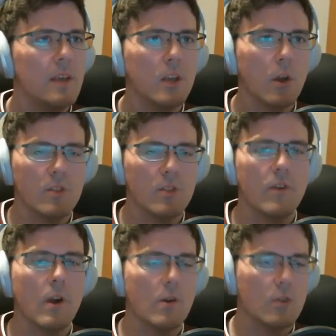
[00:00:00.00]
go as
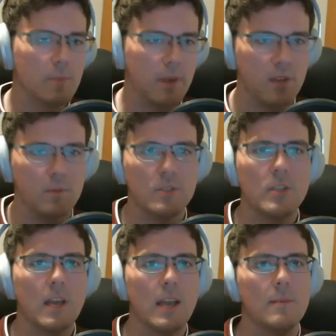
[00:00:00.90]
far or spend as much
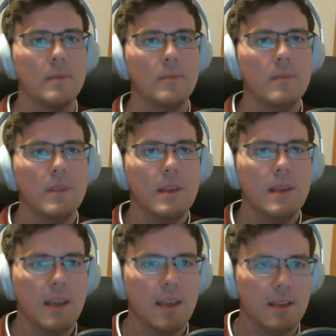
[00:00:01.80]
time,
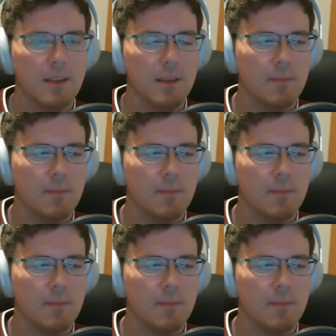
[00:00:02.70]
and